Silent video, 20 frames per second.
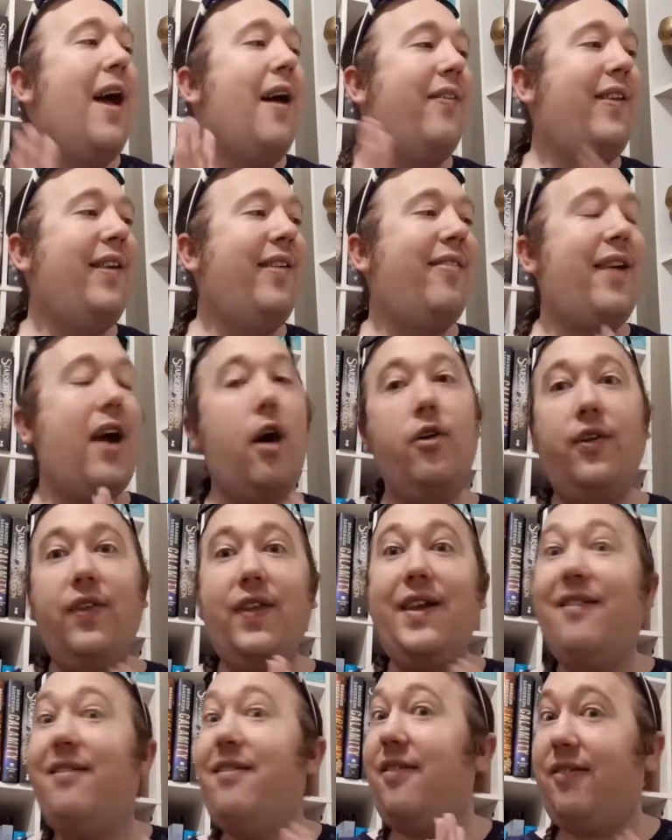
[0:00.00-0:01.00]
This
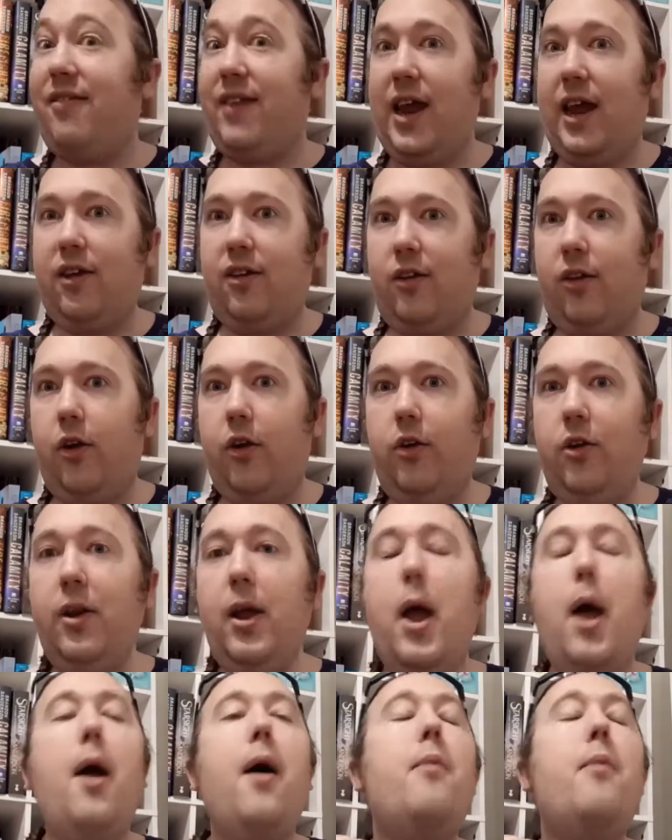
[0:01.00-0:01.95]
currently is a standalone.